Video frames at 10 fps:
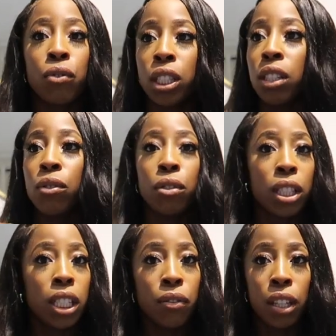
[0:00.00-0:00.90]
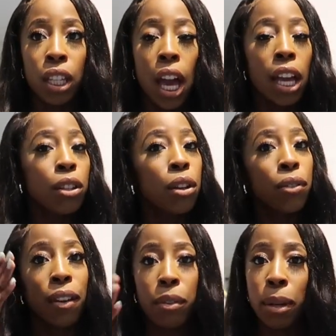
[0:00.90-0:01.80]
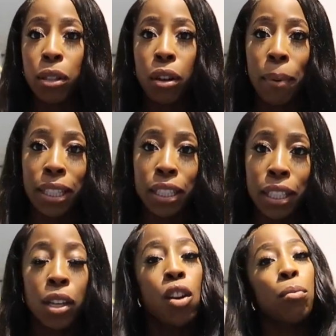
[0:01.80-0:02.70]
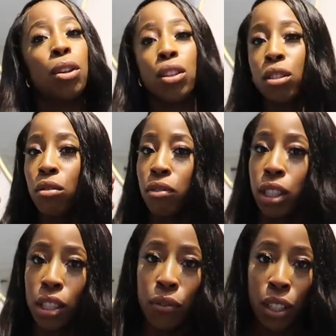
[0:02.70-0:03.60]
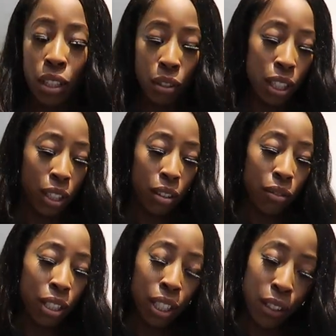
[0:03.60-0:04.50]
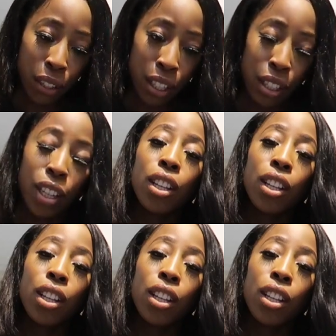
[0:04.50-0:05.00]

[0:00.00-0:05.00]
receiving, receiving. And you don't even have the mental capacity, but you're still receiving. You're still receiving.